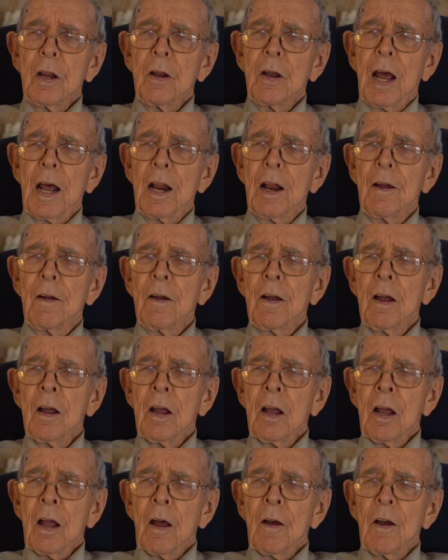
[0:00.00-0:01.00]
had a
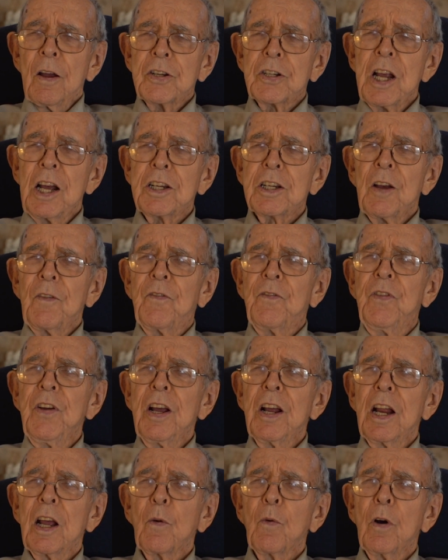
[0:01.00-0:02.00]
sense of
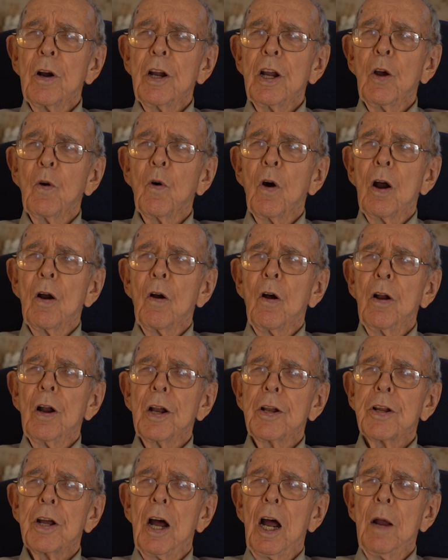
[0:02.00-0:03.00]
feeling where you were all
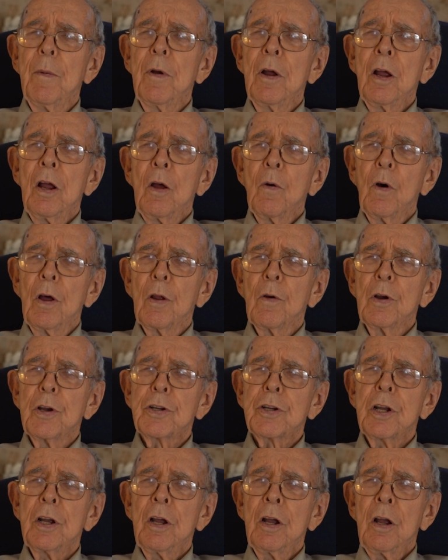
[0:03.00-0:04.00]
the time, whether it
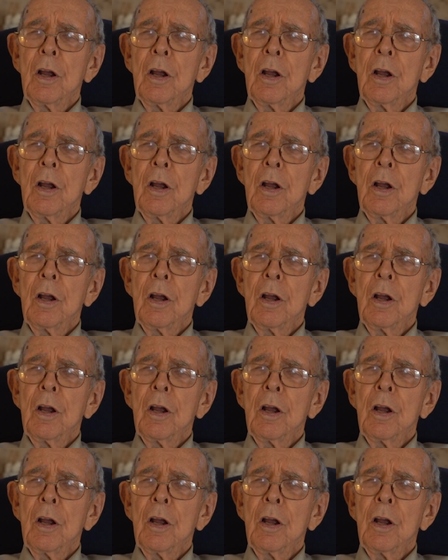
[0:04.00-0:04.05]
was